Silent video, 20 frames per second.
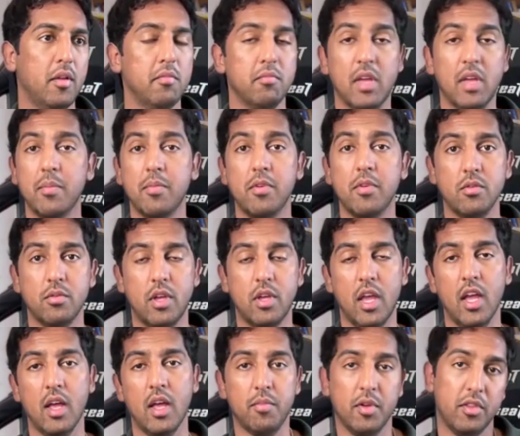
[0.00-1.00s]
maybe you
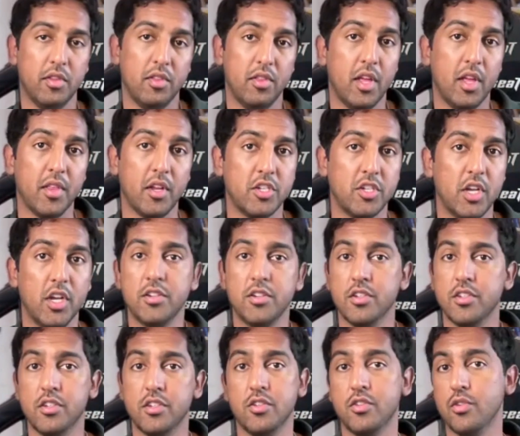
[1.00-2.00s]
can, but the thing that
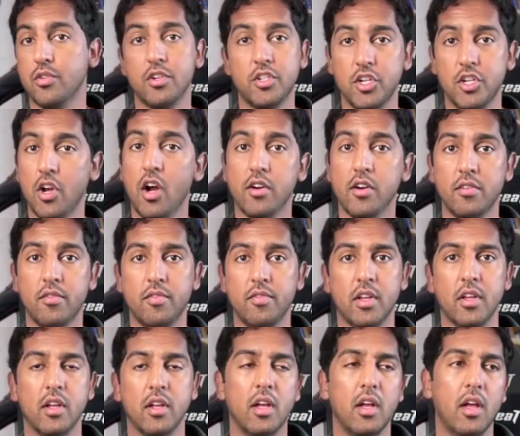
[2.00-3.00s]
changes is your
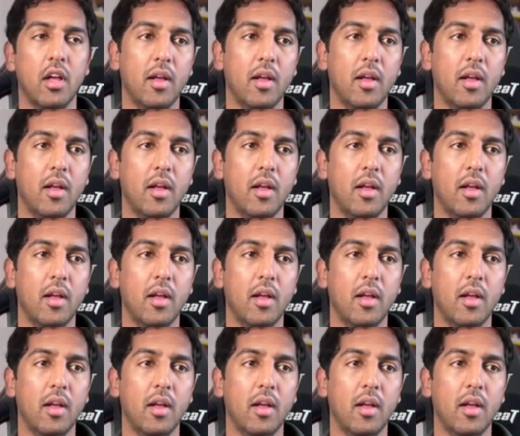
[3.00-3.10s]
geography.